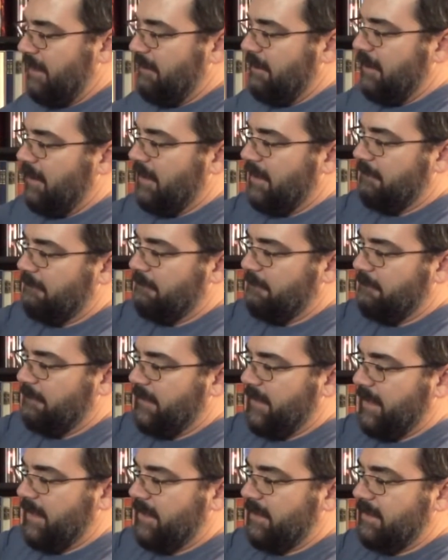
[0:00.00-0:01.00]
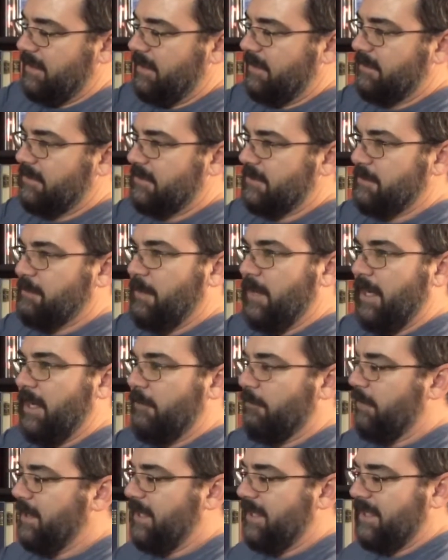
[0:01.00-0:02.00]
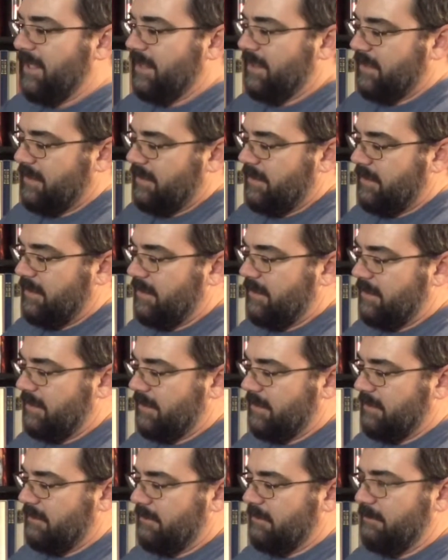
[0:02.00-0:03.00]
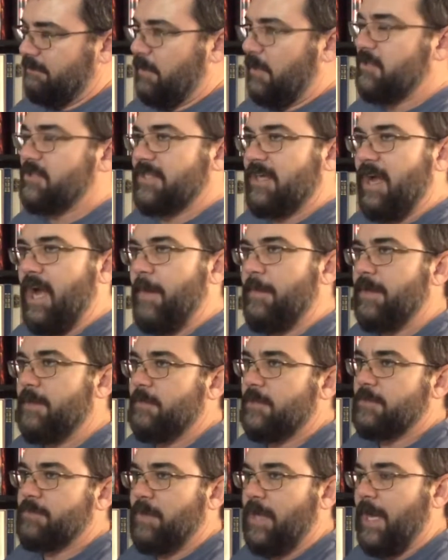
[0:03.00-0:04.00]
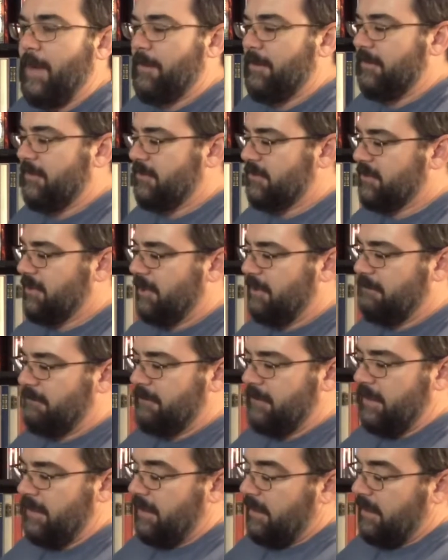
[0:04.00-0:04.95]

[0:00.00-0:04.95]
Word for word: Um, that that just by reading the, the the most common, most popular stuff,